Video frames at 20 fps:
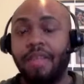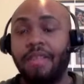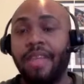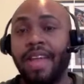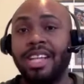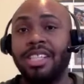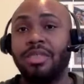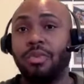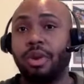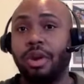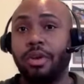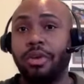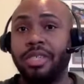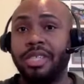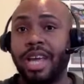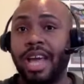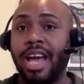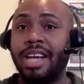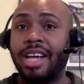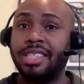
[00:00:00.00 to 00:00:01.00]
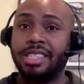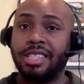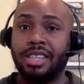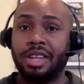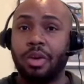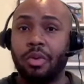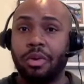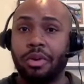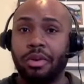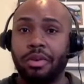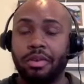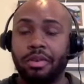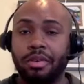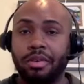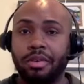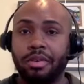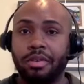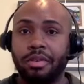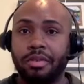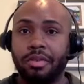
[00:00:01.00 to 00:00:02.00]
that's where your tax is lower,
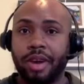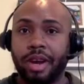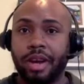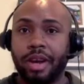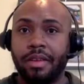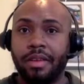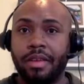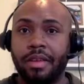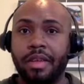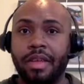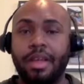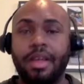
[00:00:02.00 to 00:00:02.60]
right?